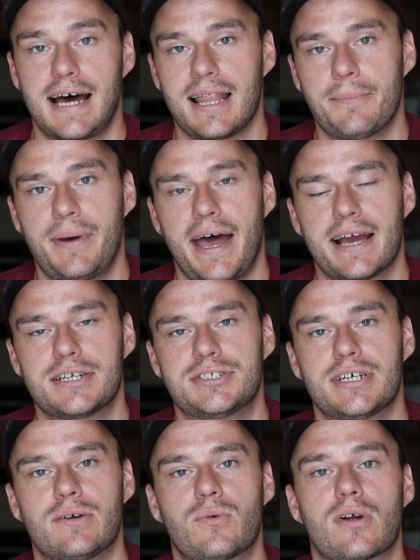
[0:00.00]
out of the
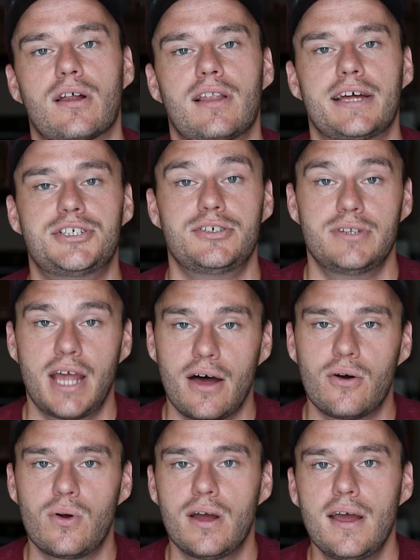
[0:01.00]
package, and we're going to let you
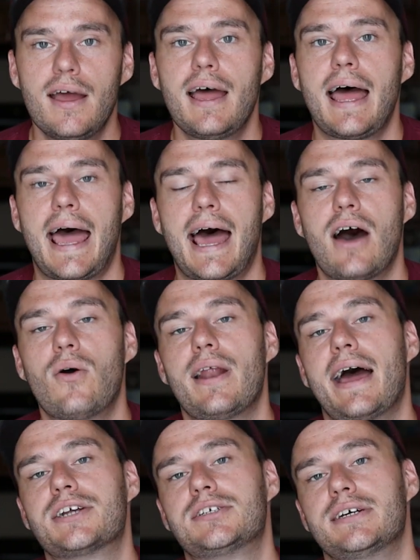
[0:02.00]
know how it
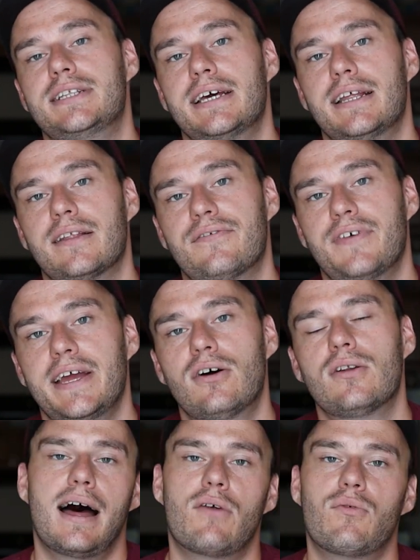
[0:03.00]
actually did in the field. I